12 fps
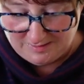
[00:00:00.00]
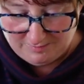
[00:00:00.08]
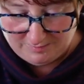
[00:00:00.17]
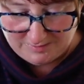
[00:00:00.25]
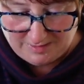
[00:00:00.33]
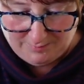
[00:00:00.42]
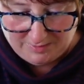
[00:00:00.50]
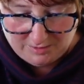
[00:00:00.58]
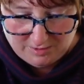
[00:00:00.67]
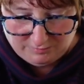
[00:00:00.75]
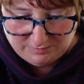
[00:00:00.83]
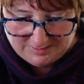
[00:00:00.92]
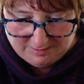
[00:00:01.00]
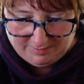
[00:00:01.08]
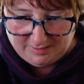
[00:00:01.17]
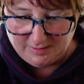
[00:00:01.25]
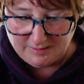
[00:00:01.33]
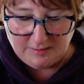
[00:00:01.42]
I'm going to get my notes out
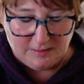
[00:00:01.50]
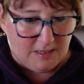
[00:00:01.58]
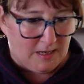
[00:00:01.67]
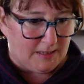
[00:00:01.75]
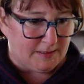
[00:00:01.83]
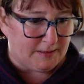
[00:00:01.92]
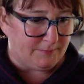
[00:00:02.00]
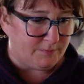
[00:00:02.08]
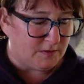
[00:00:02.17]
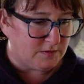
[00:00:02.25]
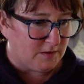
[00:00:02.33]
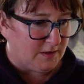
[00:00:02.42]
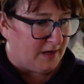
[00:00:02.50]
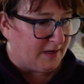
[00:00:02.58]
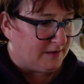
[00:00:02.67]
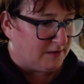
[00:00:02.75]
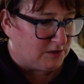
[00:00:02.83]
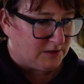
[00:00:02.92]
here so that I
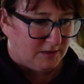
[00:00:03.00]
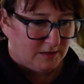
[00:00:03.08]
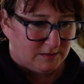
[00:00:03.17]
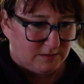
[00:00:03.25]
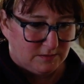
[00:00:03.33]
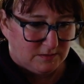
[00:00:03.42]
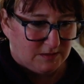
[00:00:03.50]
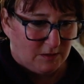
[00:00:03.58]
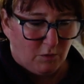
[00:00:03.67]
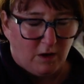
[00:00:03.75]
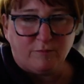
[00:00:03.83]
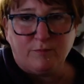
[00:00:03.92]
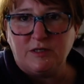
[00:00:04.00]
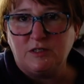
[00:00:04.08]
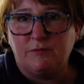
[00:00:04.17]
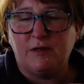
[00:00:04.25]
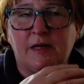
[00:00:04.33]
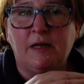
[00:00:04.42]
can actually see what I've been
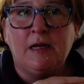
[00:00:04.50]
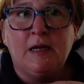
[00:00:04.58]
doing.